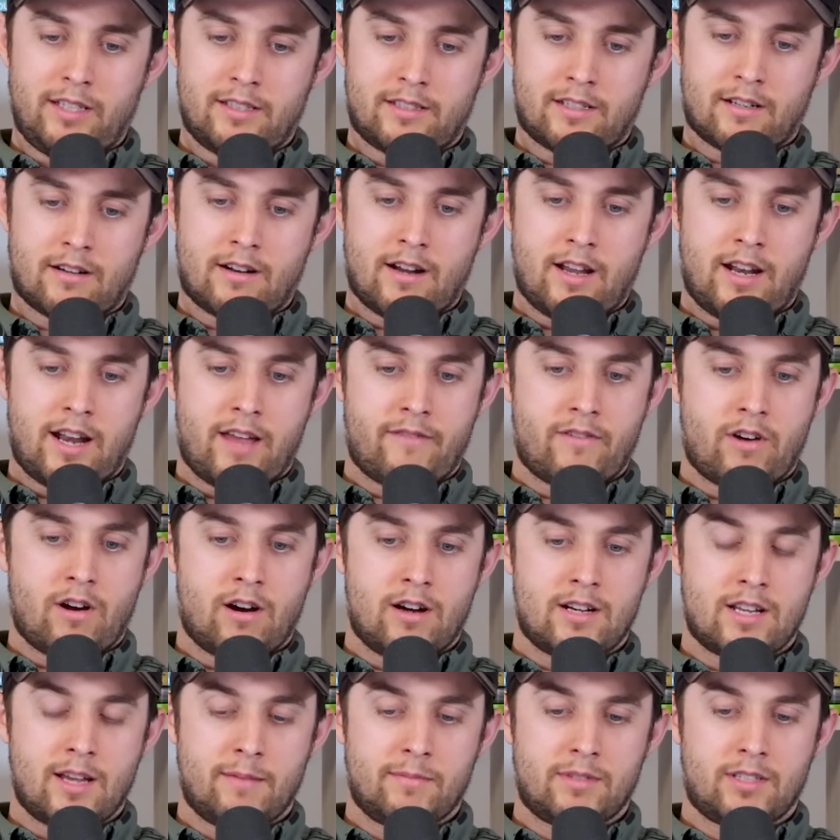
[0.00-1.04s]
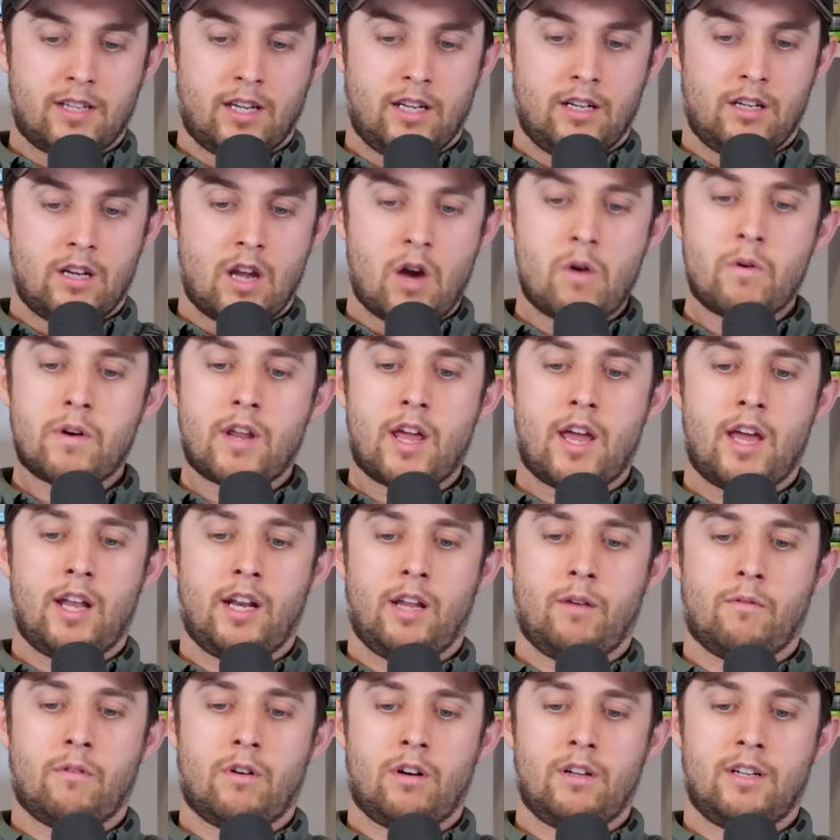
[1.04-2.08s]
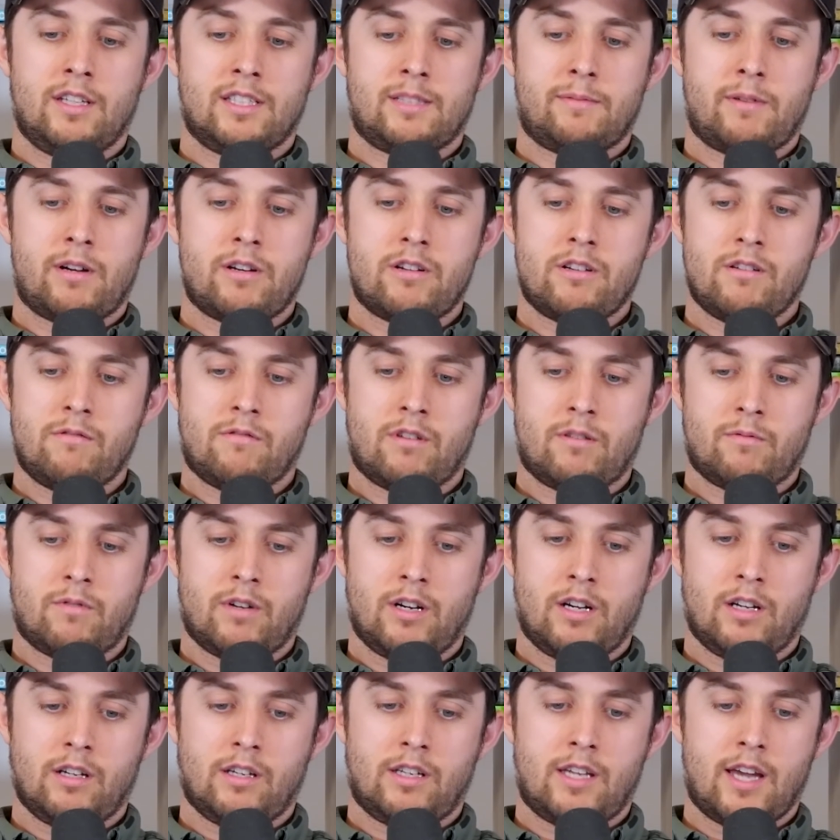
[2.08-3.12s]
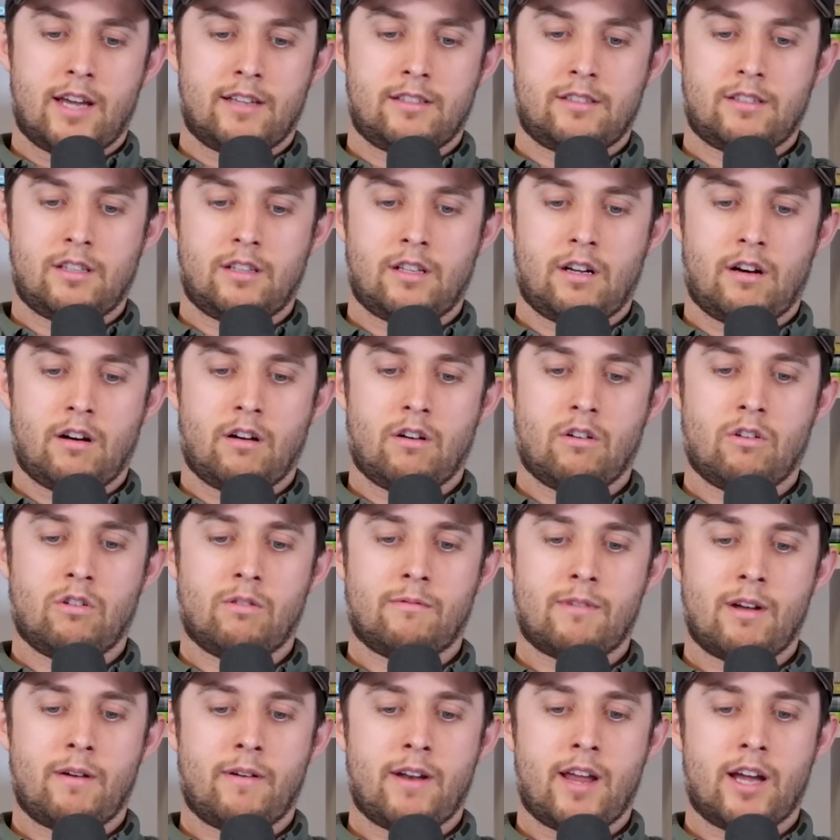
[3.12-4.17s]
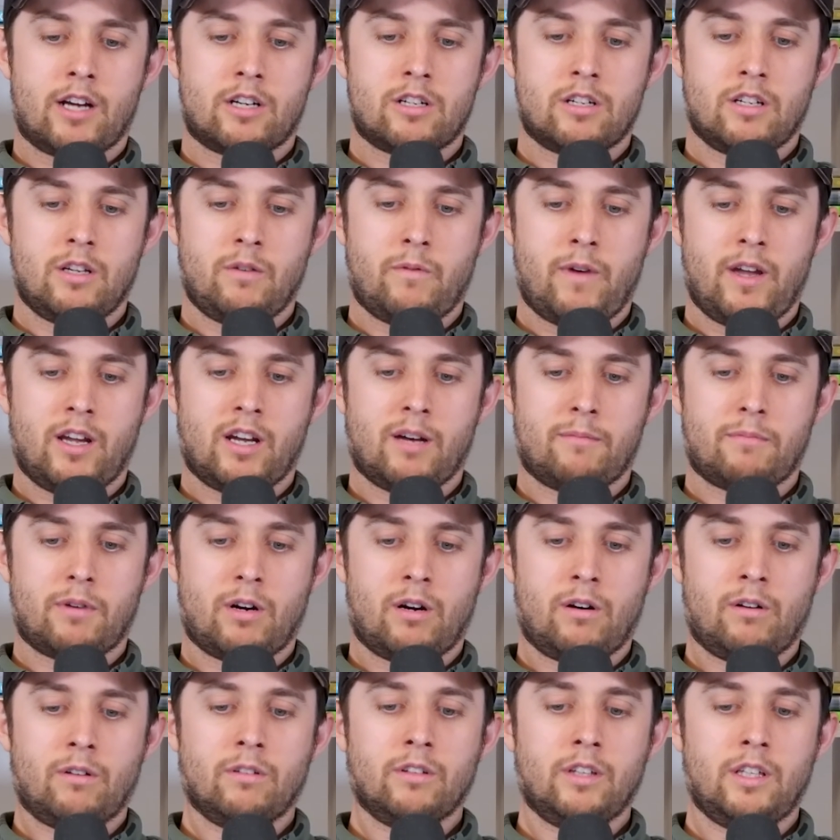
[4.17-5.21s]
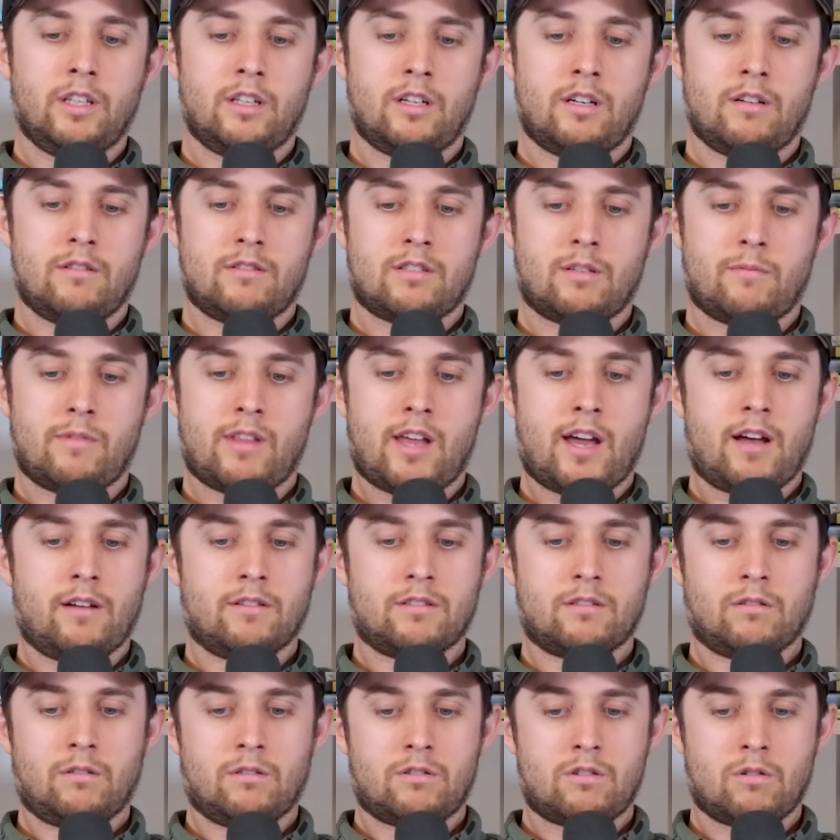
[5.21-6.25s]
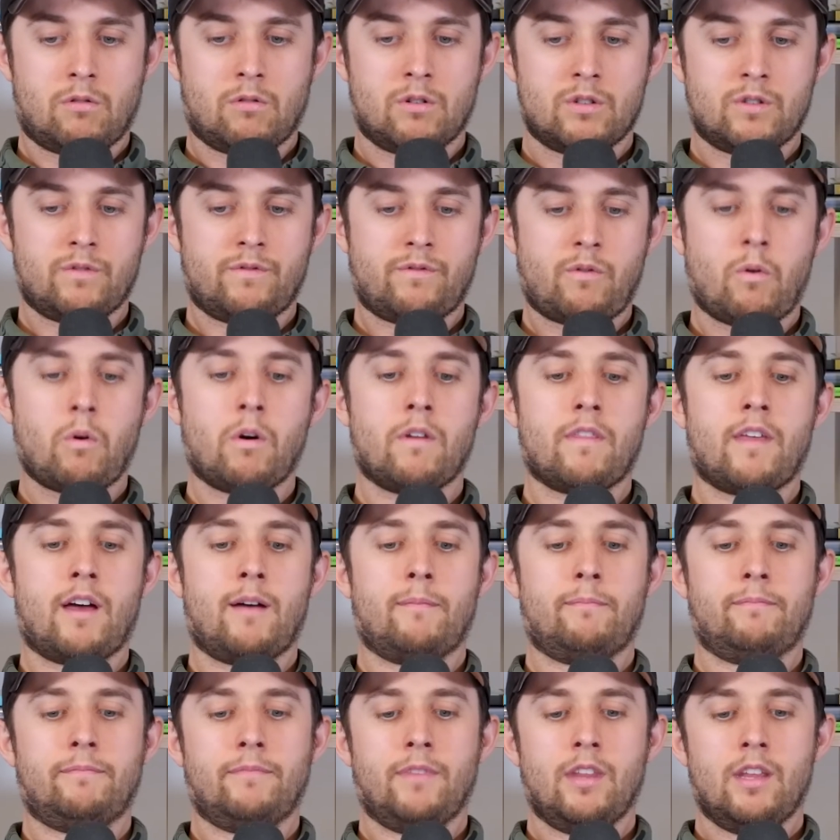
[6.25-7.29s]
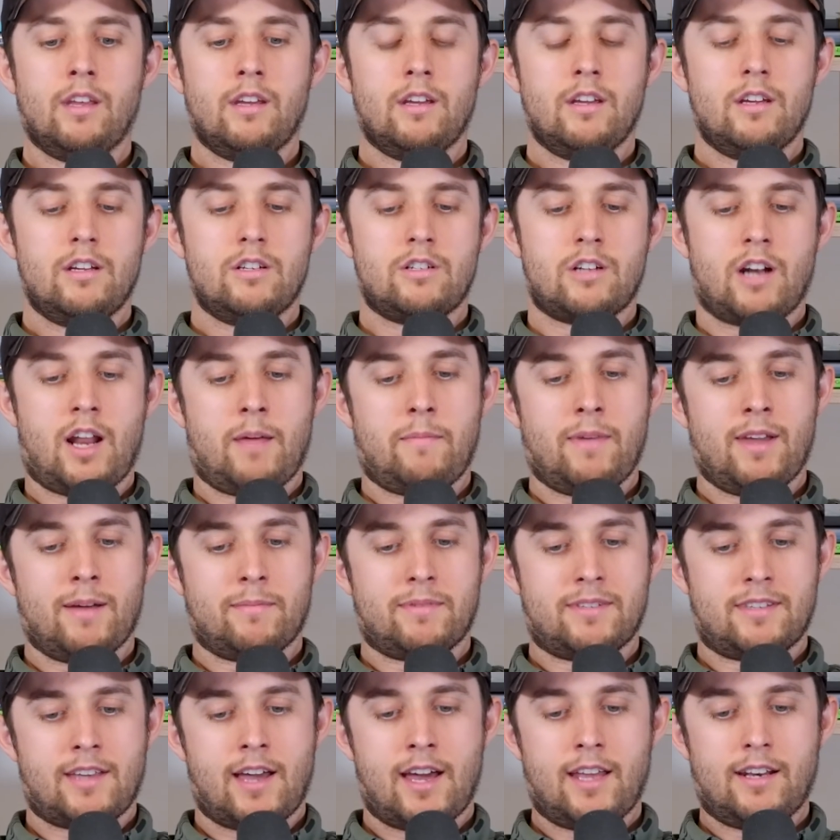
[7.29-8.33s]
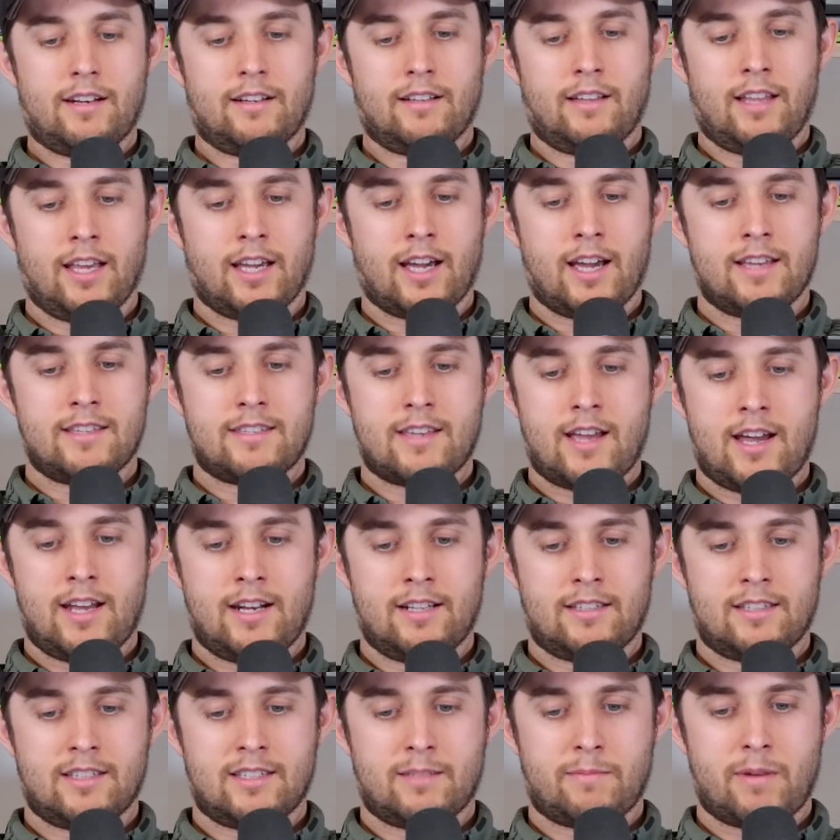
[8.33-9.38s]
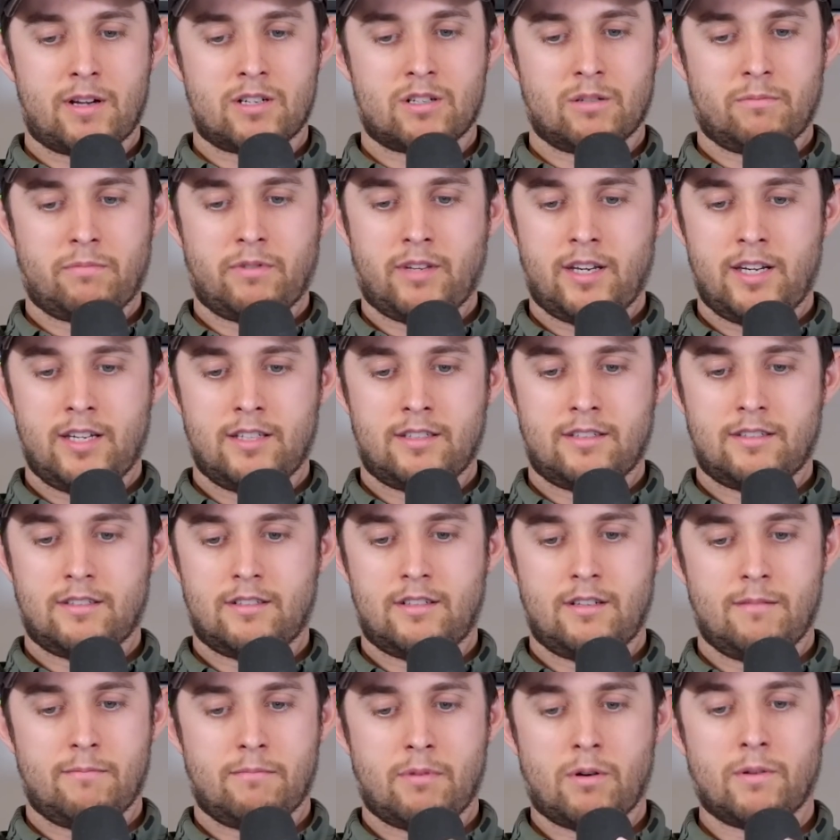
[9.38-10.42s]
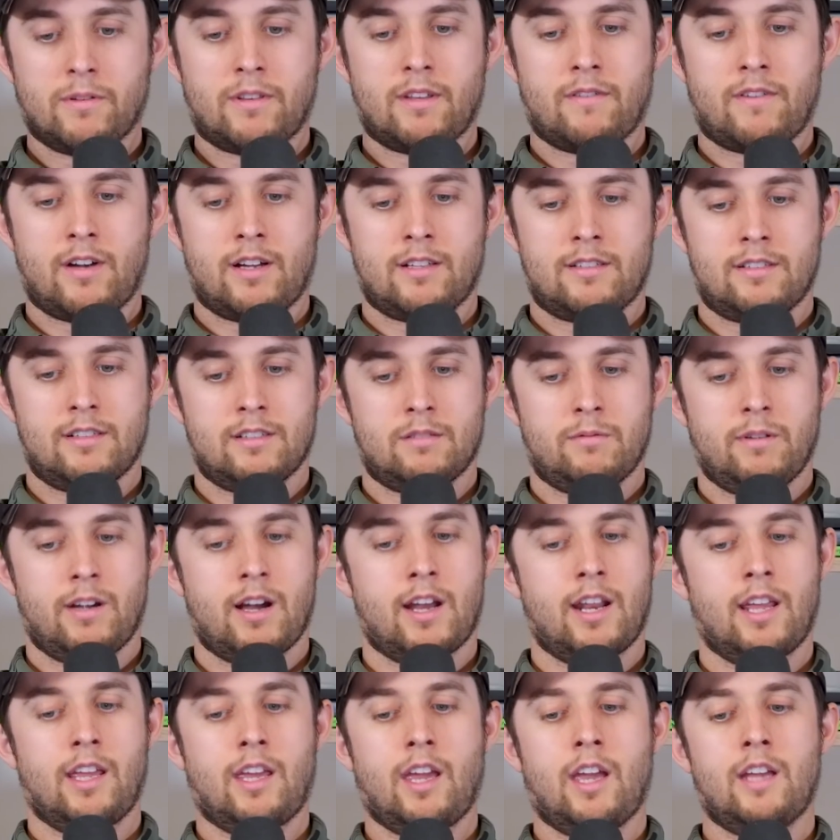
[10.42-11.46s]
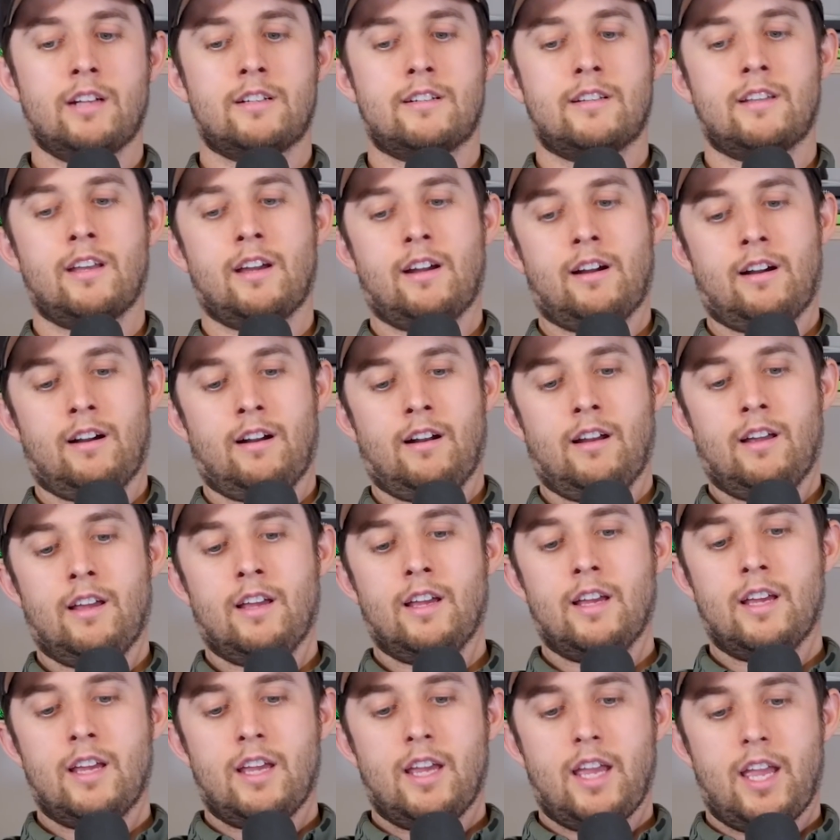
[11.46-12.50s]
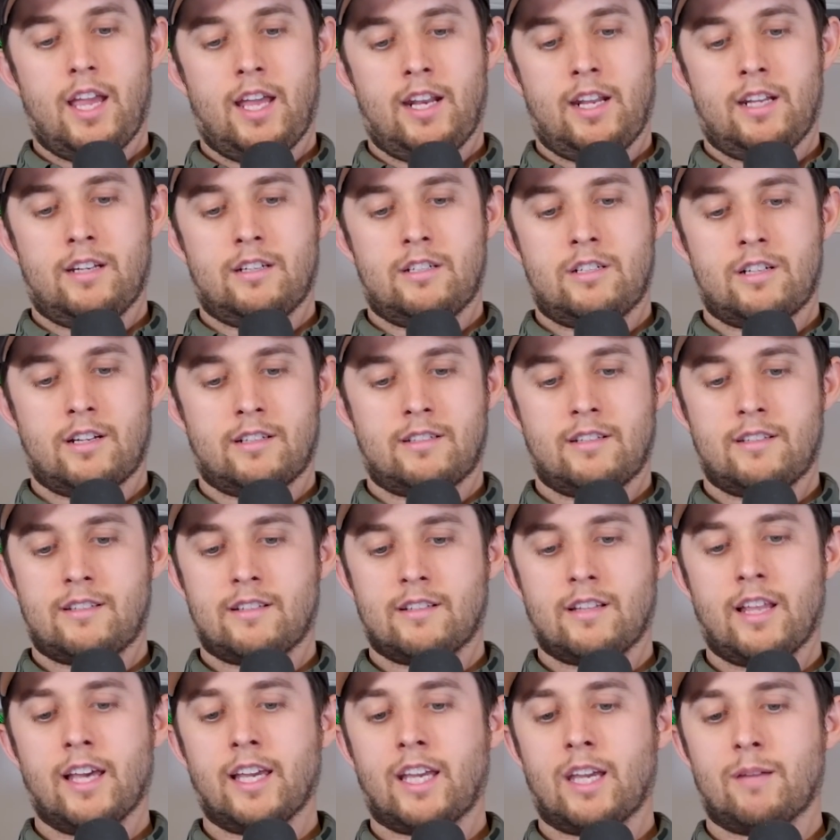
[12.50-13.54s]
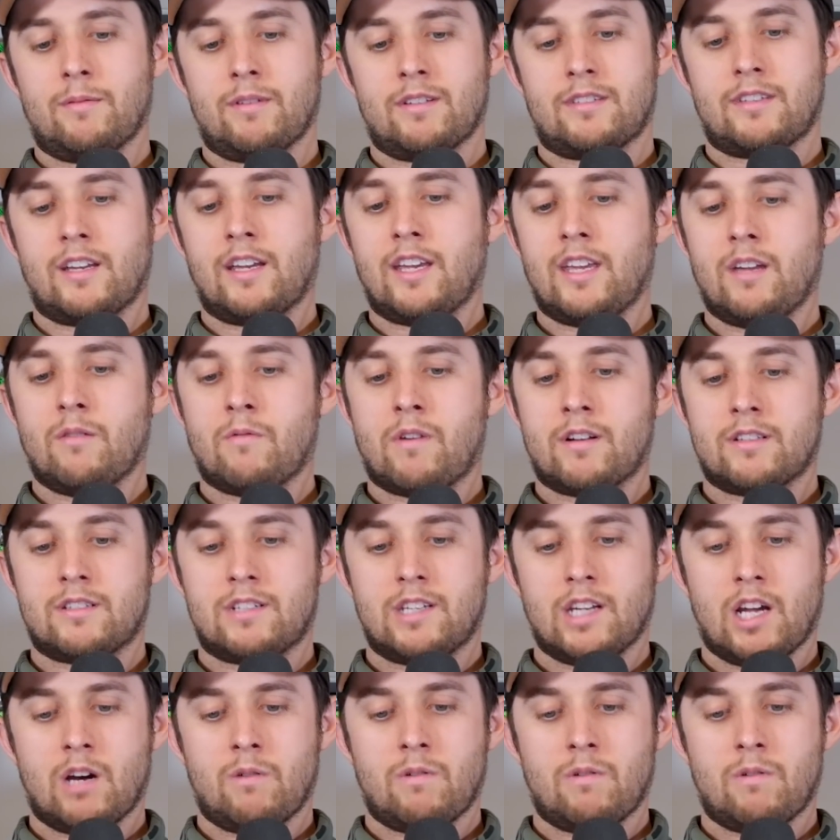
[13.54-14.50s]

pleaser and have a hard time saying no to anyone, especially when we're guests in their home. I would actually wake up early to do some of the household chores for them. Should I be upset? Like I said, it's a special place to both of us since we got engaged there, and it just isn't like him to say he wants